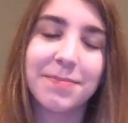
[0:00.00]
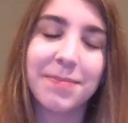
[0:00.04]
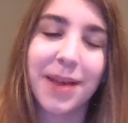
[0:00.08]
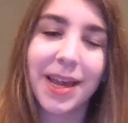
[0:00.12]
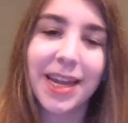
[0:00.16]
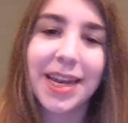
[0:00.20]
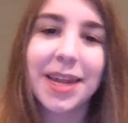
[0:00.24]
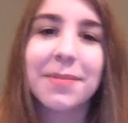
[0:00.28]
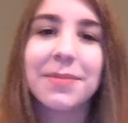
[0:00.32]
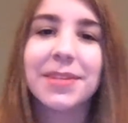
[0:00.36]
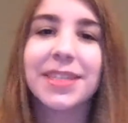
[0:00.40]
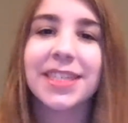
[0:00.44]
My
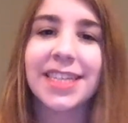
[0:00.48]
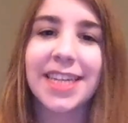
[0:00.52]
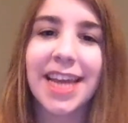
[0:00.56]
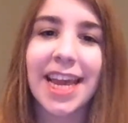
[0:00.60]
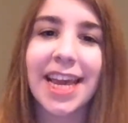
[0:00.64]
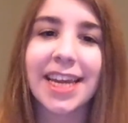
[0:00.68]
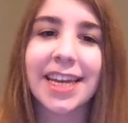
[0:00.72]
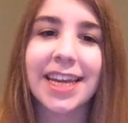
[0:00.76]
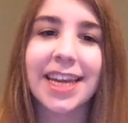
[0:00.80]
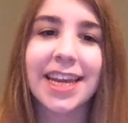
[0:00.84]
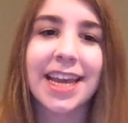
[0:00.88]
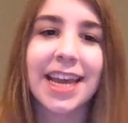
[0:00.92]
name is
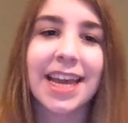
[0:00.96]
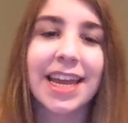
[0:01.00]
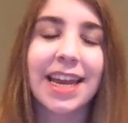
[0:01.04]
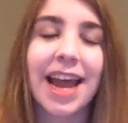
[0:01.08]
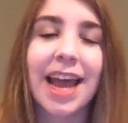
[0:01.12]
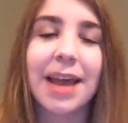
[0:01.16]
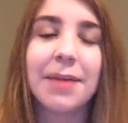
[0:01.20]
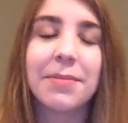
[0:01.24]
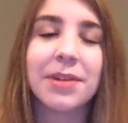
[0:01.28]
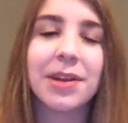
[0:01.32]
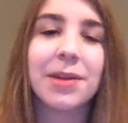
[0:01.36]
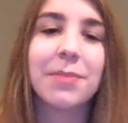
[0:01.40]
Dani, and
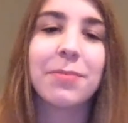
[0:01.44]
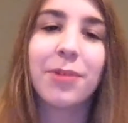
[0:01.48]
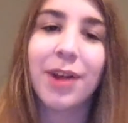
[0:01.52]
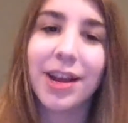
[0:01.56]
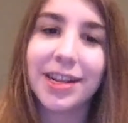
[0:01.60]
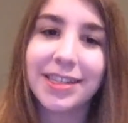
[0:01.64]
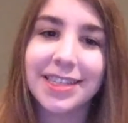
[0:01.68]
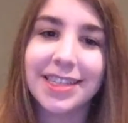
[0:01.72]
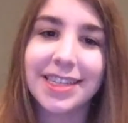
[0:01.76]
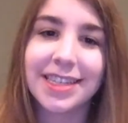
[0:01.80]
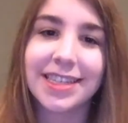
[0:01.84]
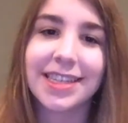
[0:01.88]
I'm an
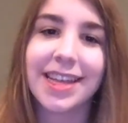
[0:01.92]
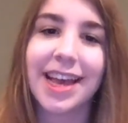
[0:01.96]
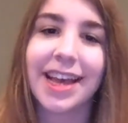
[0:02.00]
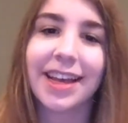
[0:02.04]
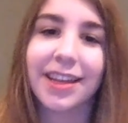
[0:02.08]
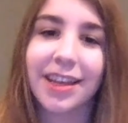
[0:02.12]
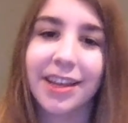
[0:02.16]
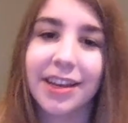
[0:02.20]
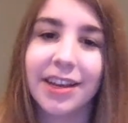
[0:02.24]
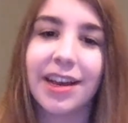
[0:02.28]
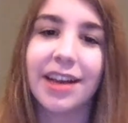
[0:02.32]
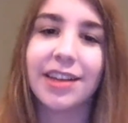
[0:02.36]
apprentice at
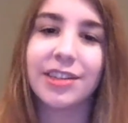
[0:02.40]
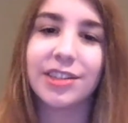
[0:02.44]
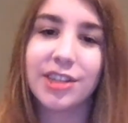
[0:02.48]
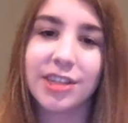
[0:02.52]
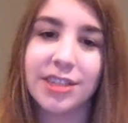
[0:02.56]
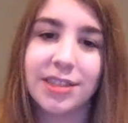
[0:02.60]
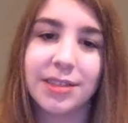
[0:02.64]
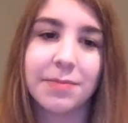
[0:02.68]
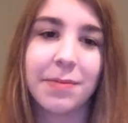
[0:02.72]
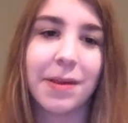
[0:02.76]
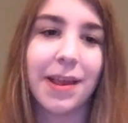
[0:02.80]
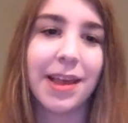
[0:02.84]

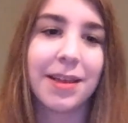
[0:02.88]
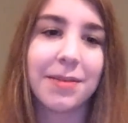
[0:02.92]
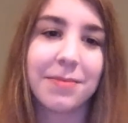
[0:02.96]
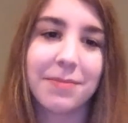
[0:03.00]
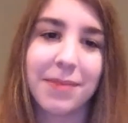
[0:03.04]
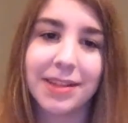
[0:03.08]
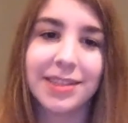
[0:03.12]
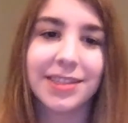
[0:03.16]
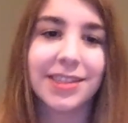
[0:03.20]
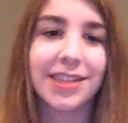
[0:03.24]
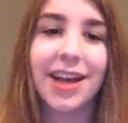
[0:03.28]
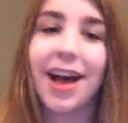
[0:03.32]
Concussions Pain
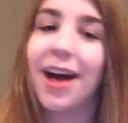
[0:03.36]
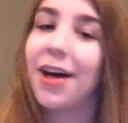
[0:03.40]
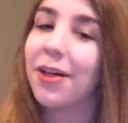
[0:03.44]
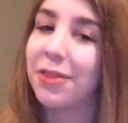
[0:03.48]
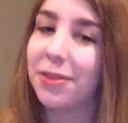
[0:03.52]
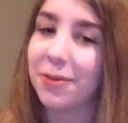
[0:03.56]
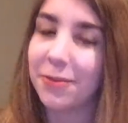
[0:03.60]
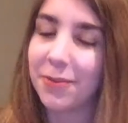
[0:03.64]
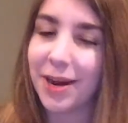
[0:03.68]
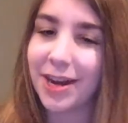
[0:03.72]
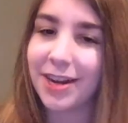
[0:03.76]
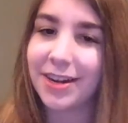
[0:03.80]
Mental Health
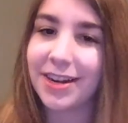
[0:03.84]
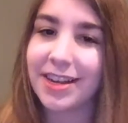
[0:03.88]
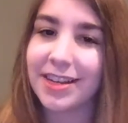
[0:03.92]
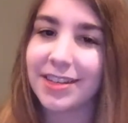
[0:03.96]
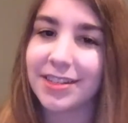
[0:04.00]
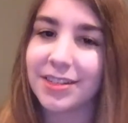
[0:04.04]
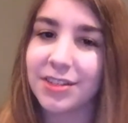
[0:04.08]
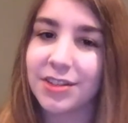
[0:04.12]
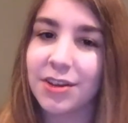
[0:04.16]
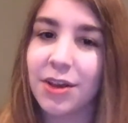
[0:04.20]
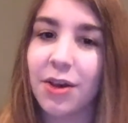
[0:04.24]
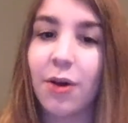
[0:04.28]

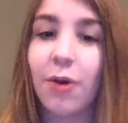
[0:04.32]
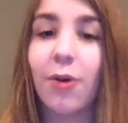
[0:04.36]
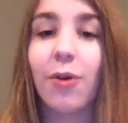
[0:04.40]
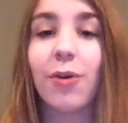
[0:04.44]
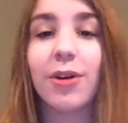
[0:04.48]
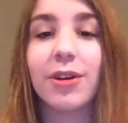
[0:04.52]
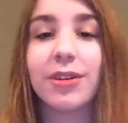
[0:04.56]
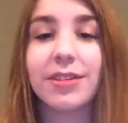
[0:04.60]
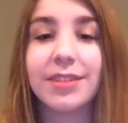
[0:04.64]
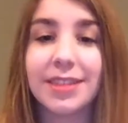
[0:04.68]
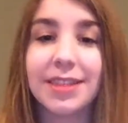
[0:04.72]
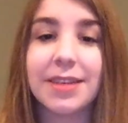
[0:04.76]
Awareness,
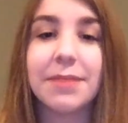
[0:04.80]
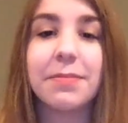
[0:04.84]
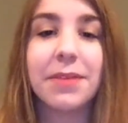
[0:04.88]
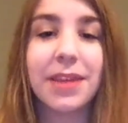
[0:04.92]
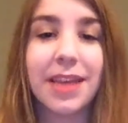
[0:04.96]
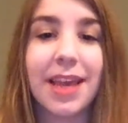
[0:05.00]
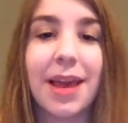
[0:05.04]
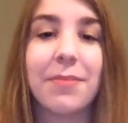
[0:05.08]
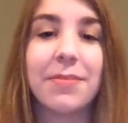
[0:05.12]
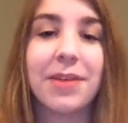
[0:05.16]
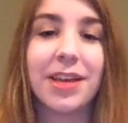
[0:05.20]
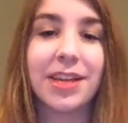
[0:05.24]
or
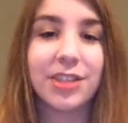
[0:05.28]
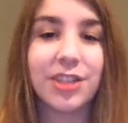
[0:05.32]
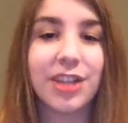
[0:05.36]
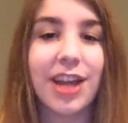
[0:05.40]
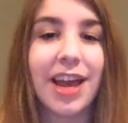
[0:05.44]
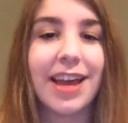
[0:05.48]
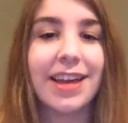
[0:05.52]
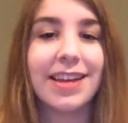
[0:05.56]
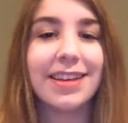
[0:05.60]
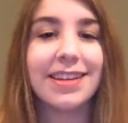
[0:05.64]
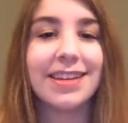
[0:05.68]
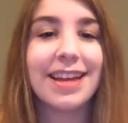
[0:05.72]
CPMHA.